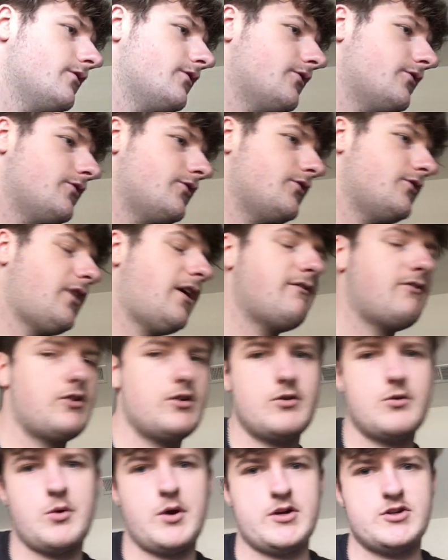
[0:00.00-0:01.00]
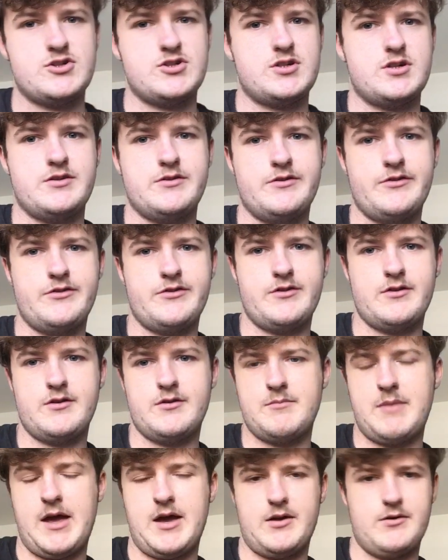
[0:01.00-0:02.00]
7 questions,
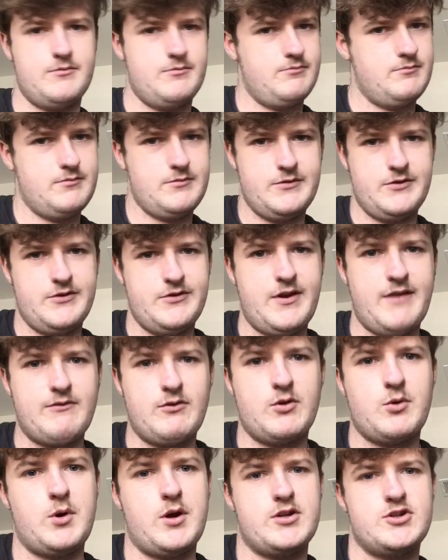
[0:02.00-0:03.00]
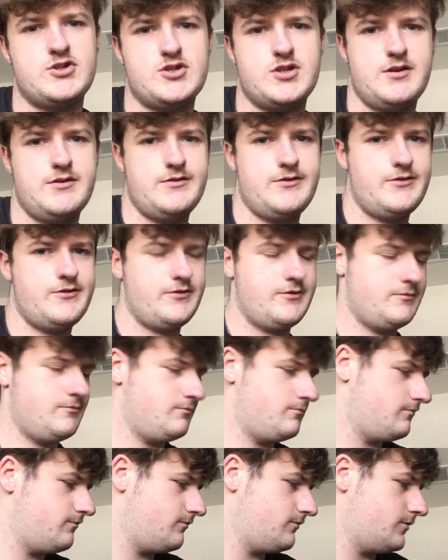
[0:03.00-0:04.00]
about 7 questions.
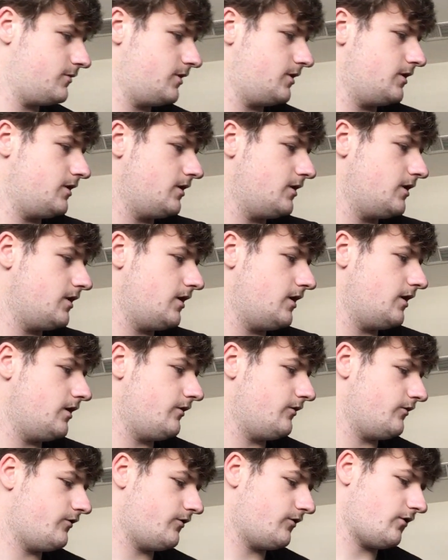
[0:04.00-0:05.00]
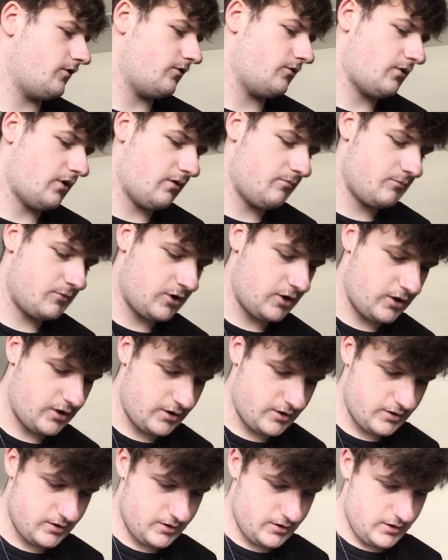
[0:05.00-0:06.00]
So I'm
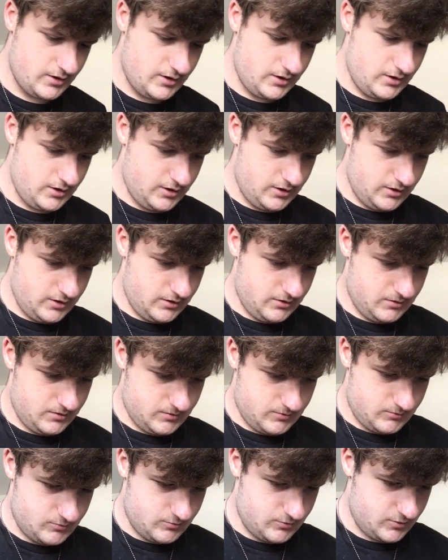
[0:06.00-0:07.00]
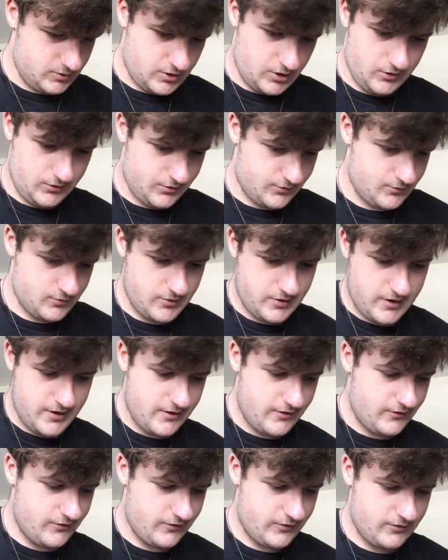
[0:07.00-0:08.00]
gonna go through
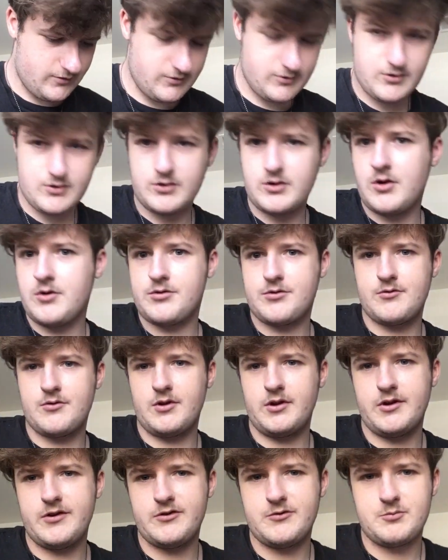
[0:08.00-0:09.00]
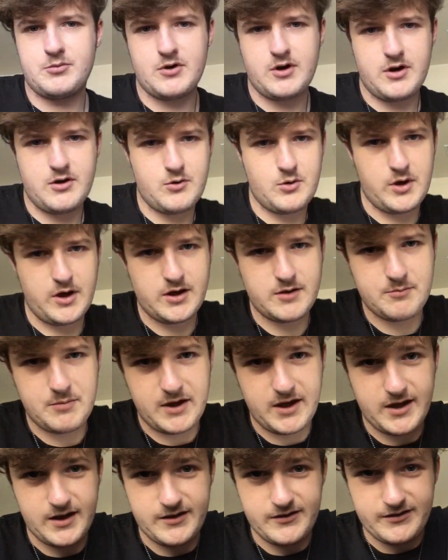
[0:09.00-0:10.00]
the list pretty quick
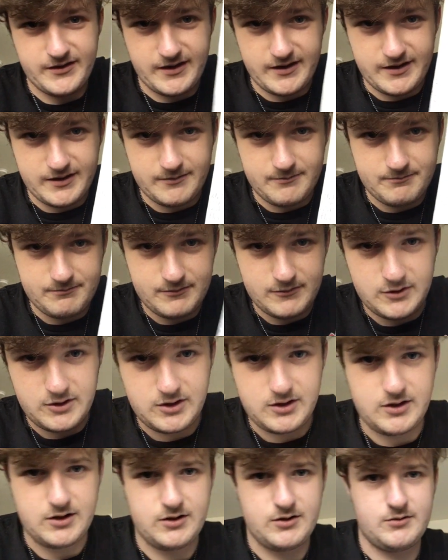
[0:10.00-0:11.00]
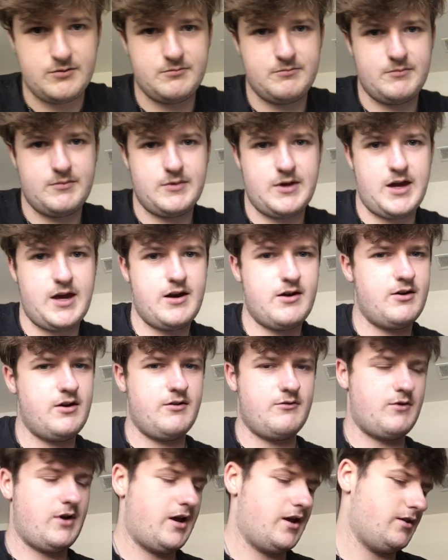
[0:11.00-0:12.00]
because I
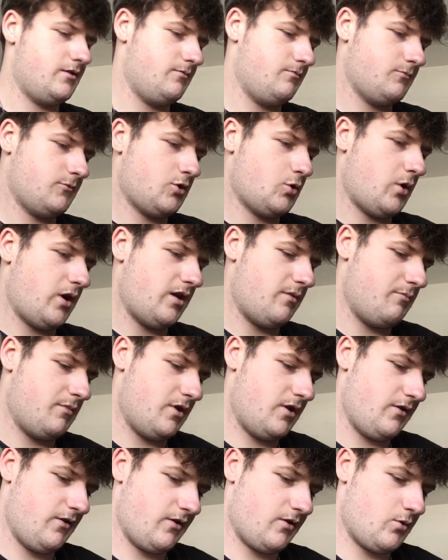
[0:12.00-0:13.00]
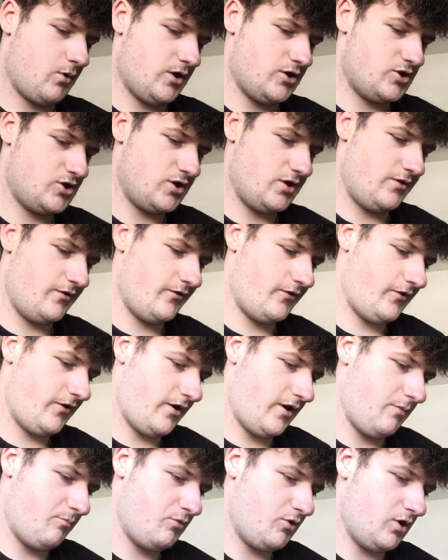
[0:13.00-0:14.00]
already read quite a bit of the questions
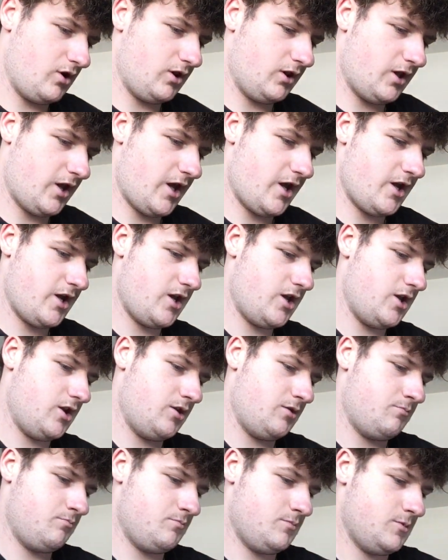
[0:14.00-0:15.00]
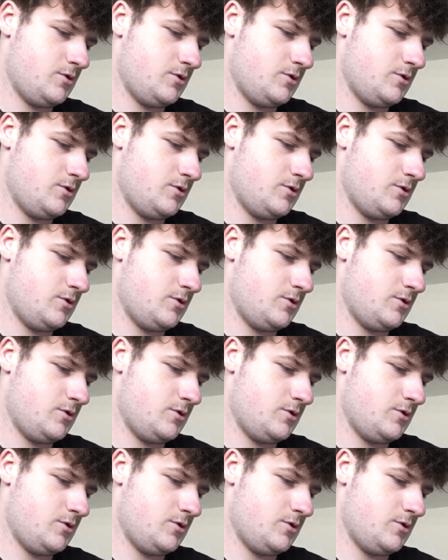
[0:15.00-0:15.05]
and I put a line,